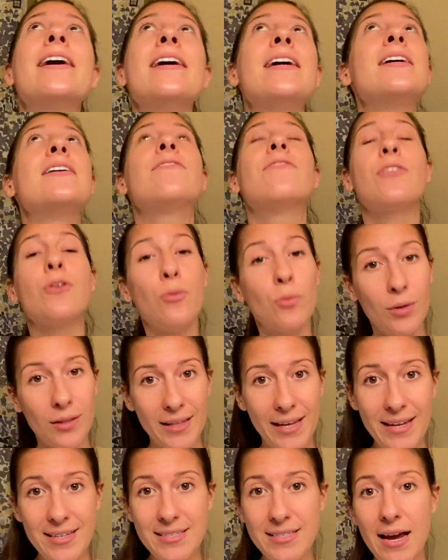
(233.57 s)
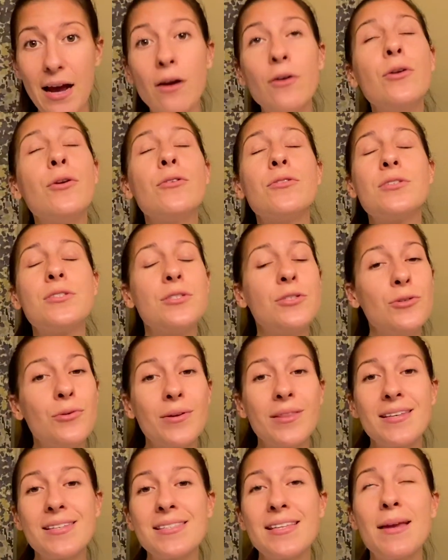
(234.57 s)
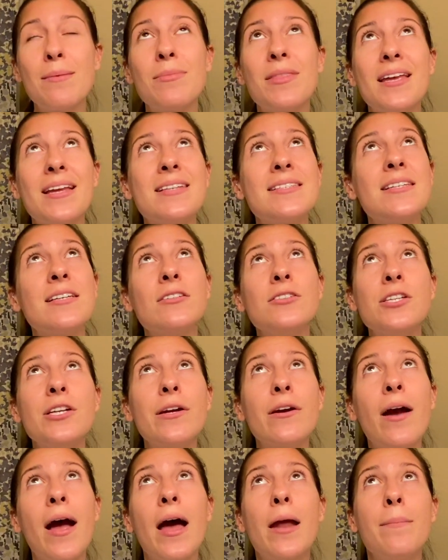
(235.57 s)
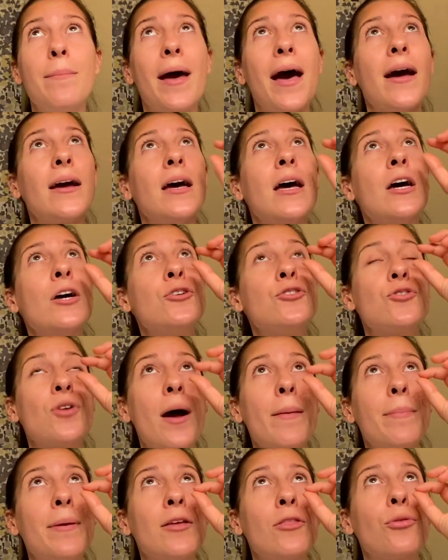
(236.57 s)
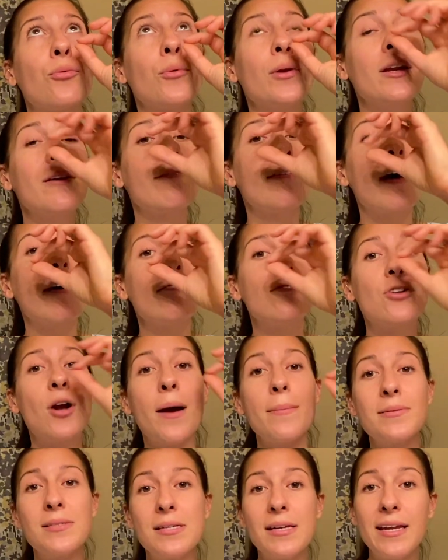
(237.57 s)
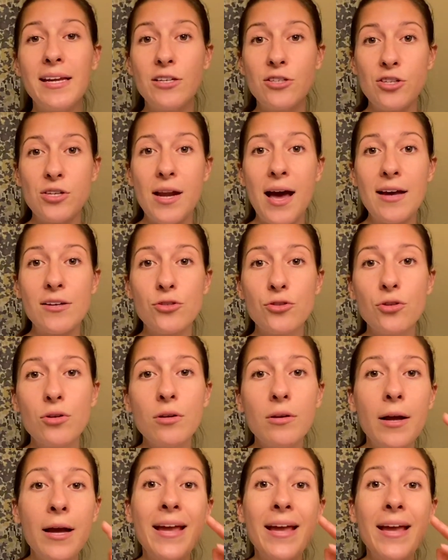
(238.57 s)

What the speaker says: if you were laying down, you're just doing the same thing, tilting your head back, dropping 3 to 5 drops in each nostril,